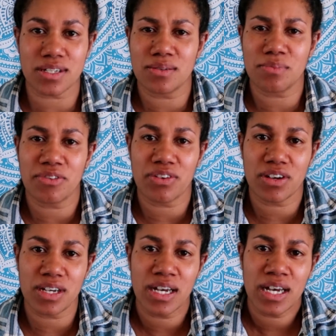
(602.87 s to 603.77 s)
are going to be
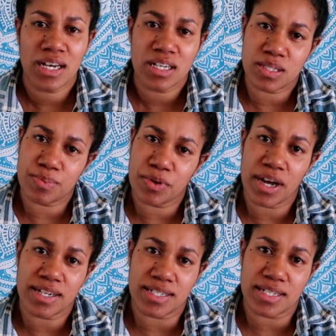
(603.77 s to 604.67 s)
very
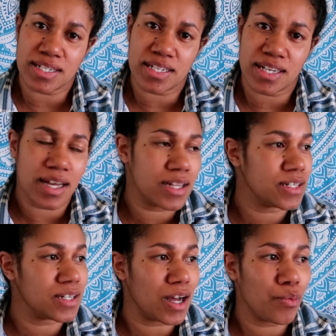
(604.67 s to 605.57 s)
sporadic
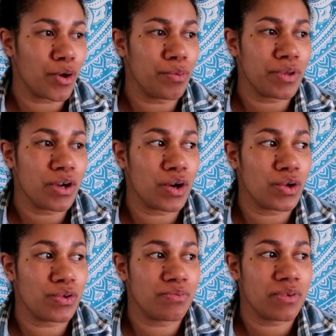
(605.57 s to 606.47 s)
and I won't be
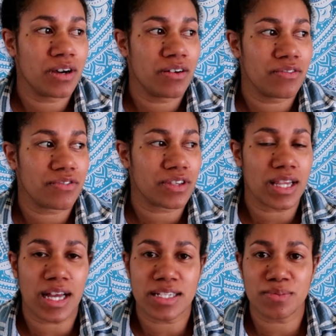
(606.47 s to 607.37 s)
home for the
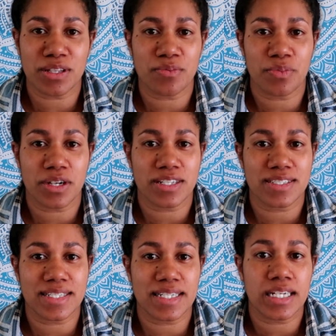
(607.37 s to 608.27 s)
last month of
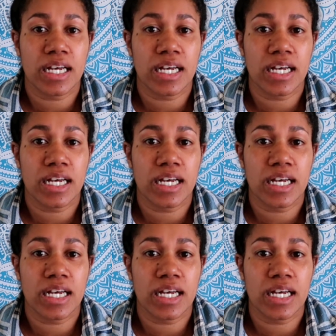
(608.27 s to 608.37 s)
pregnancy,